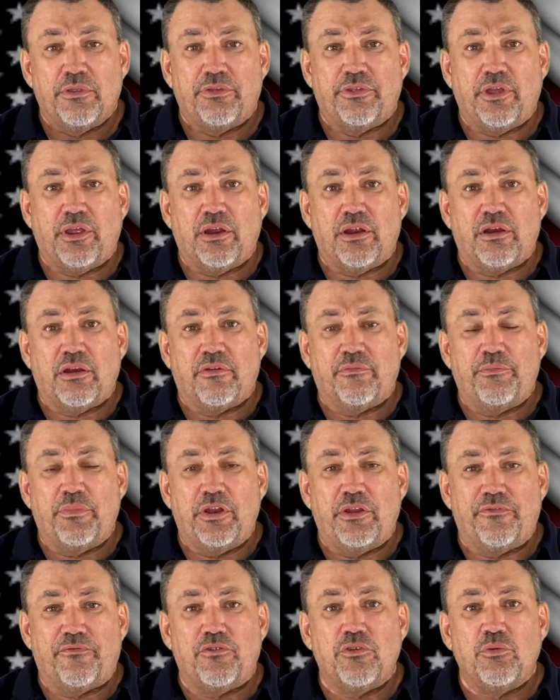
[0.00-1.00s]
There have
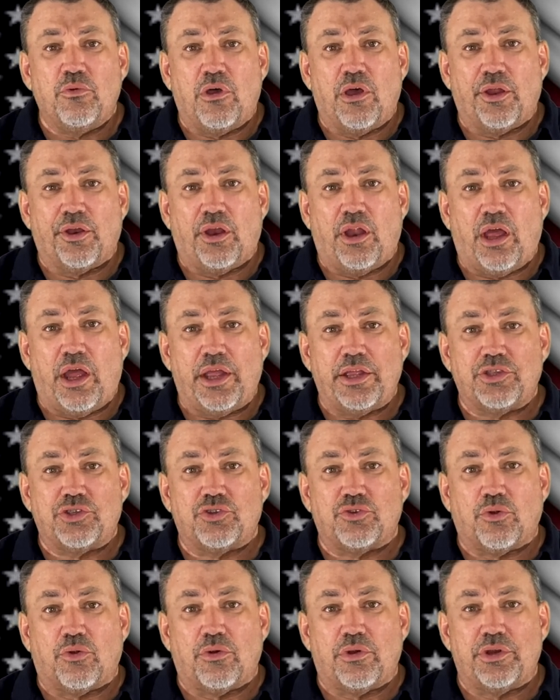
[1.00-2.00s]
been a few online
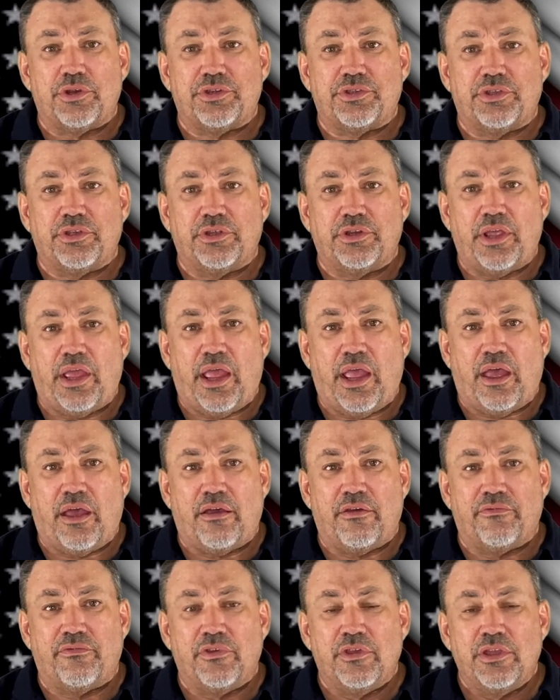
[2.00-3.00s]
stores that
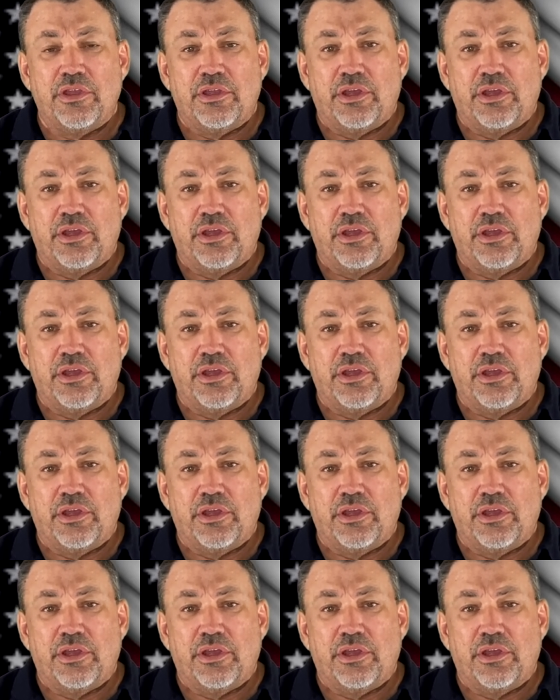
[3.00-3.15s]
have